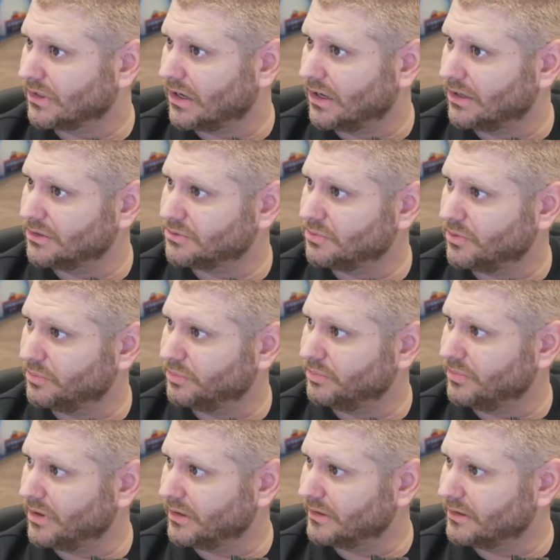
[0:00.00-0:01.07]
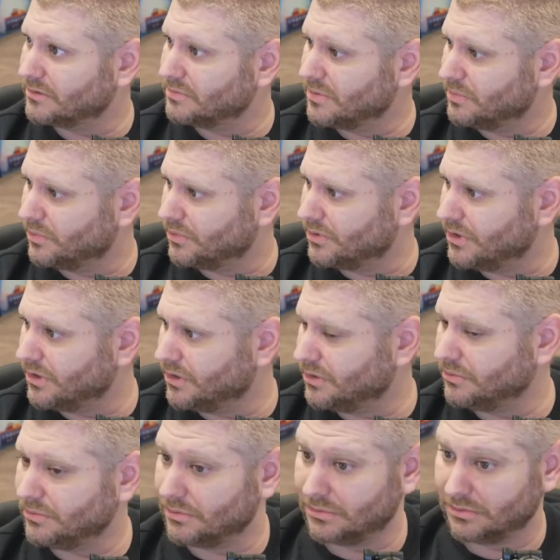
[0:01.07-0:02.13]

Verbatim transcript: I just want, I guess, people to know